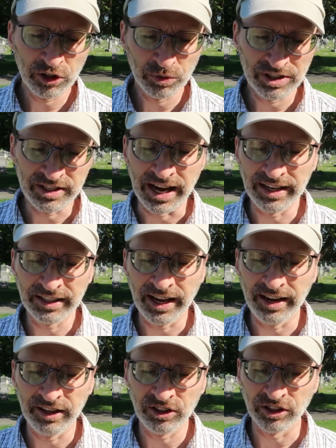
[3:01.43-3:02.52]
was
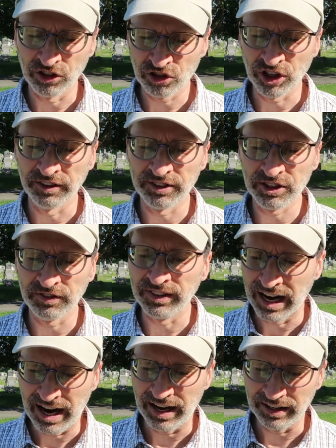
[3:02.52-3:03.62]
dedicated to the service of
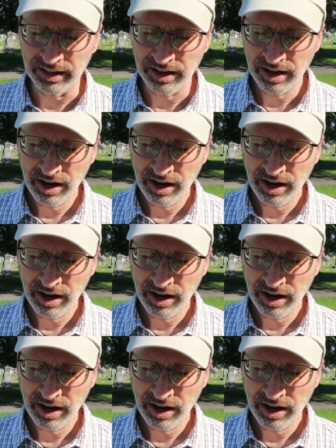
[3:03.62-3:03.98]
God.